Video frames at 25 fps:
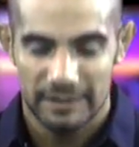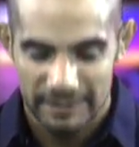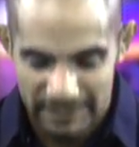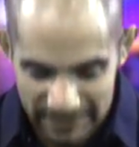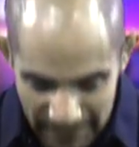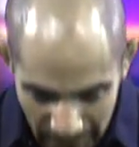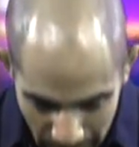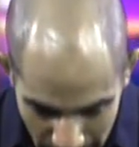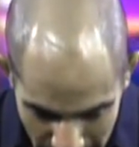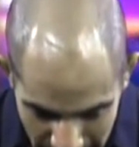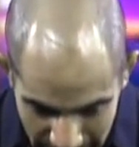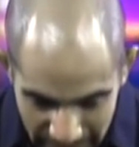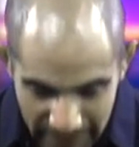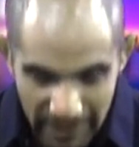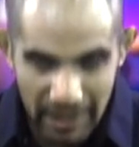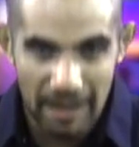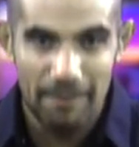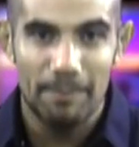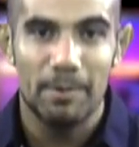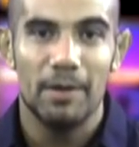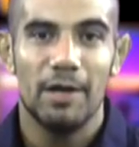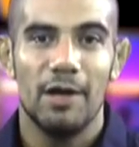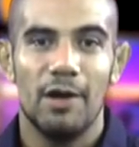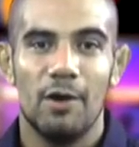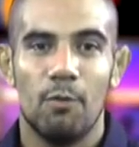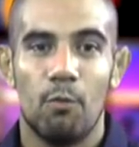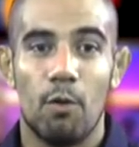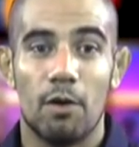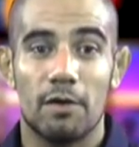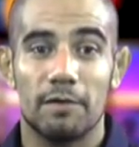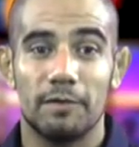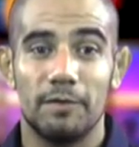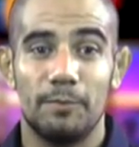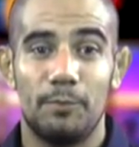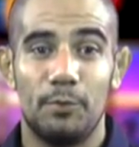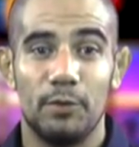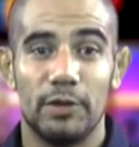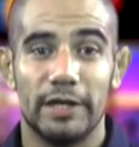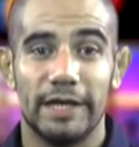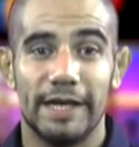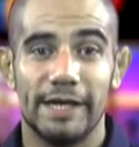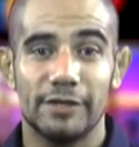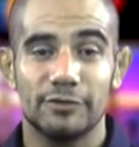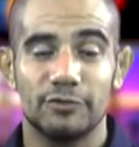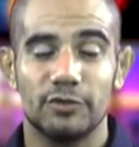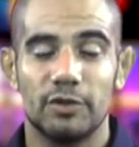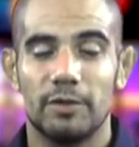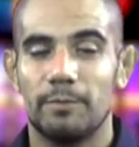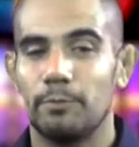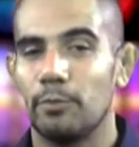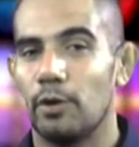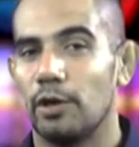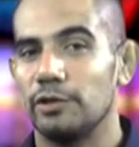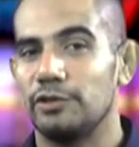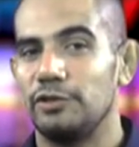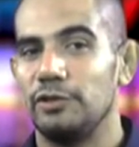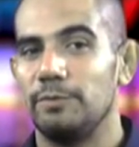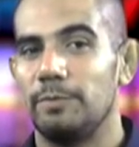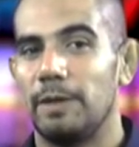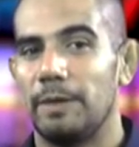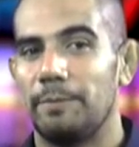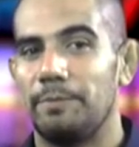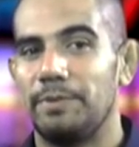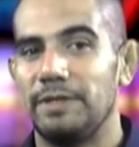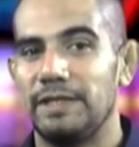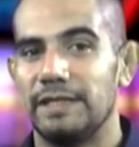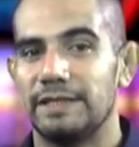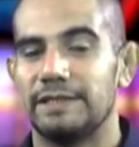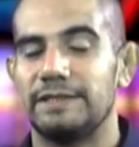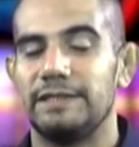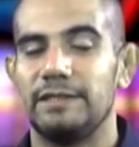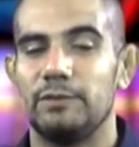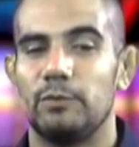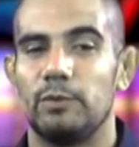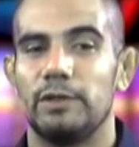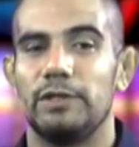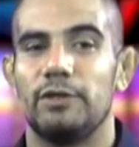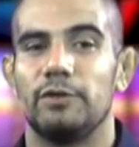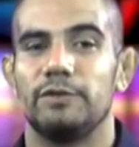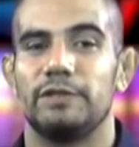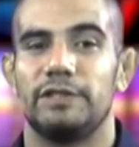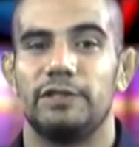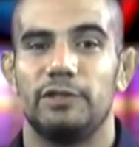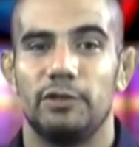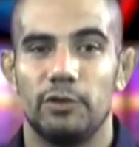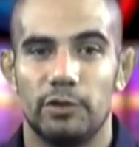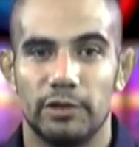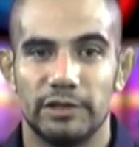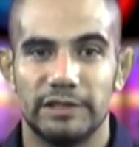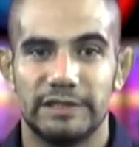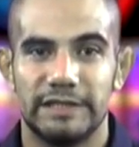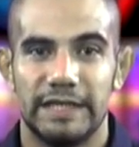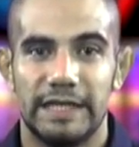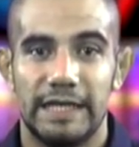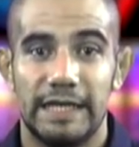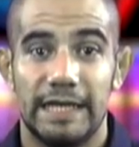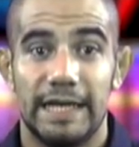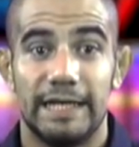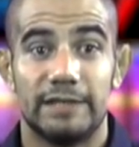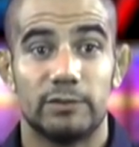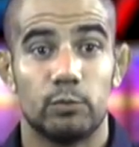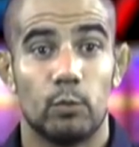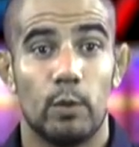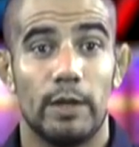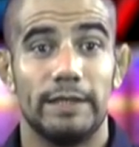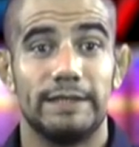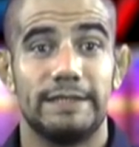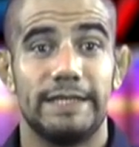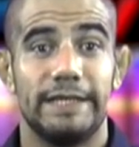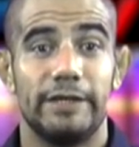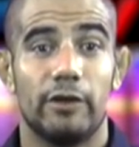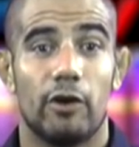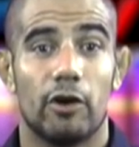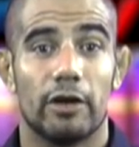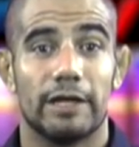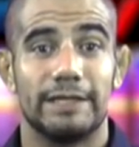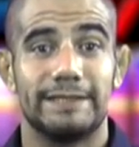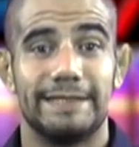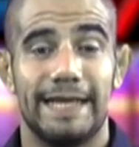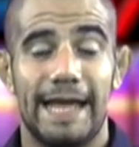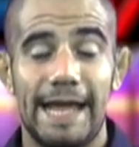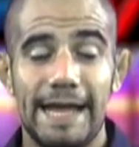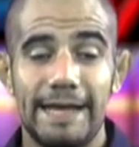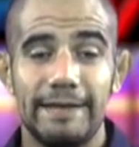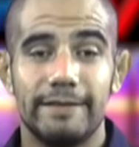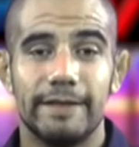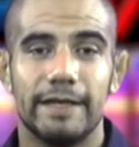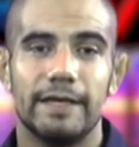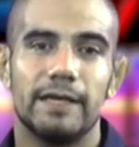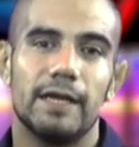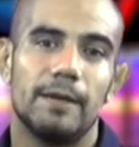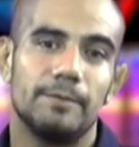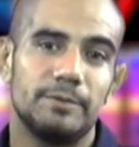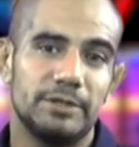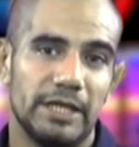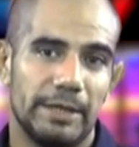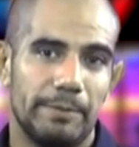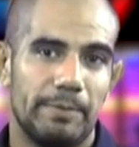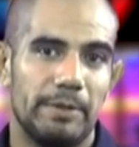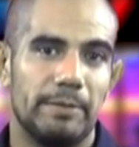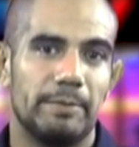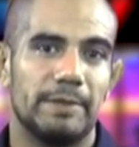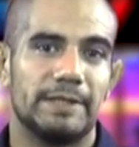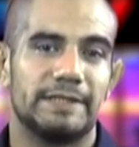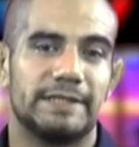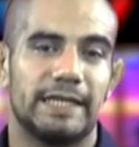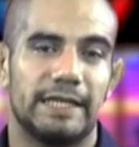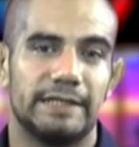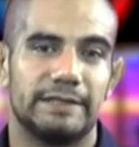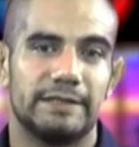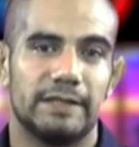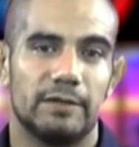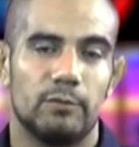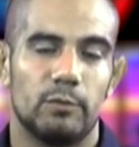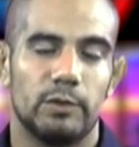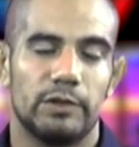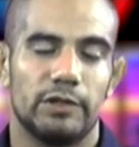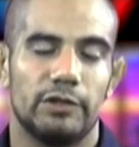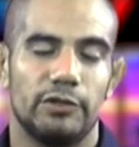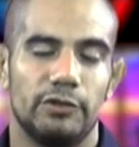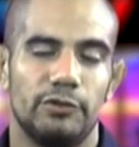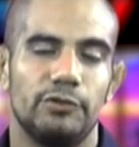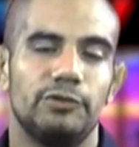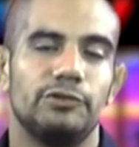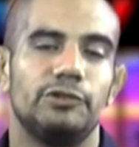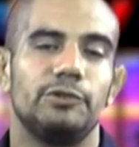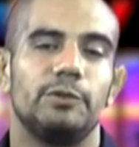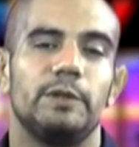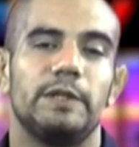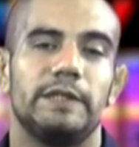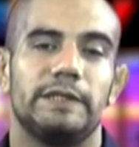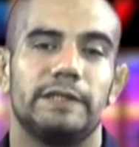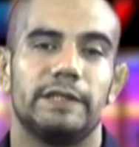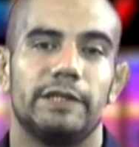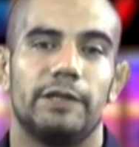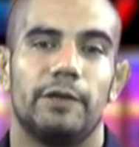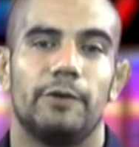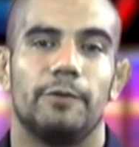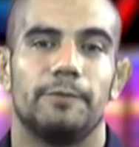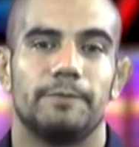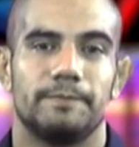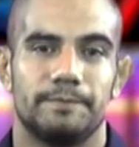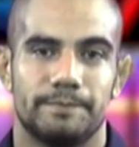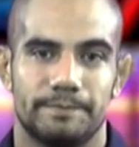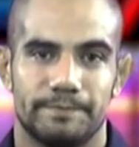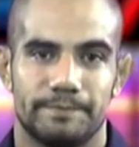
Sawadee krap, welcome to Phuket Extra, brought to you by PSD Windows and Doors. It's Wednesday, August 8th, and I'm JP Mestanza with the news you need to know.